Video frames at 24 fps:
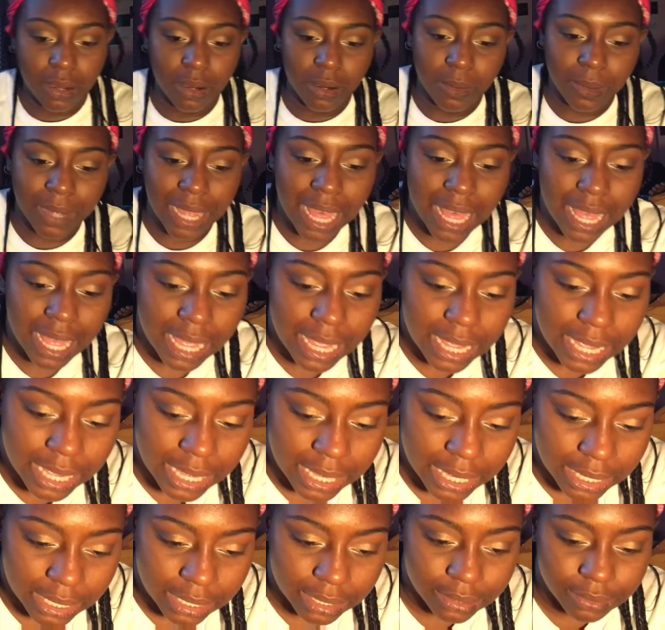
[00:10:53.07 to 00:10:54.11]

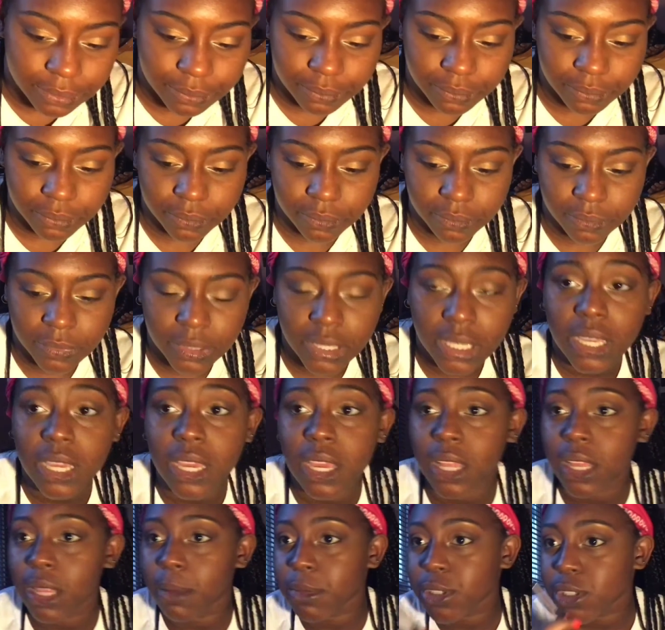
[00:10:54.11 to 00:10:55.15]
Okay.
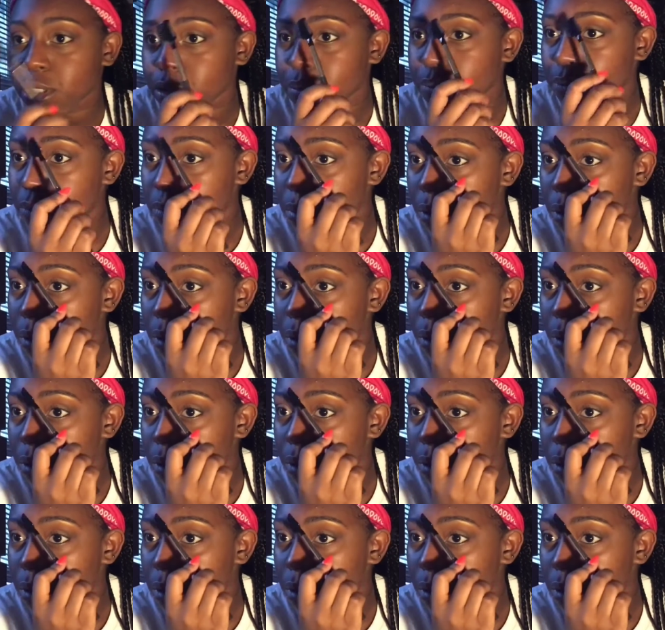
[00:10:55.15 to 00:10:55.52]
Let me just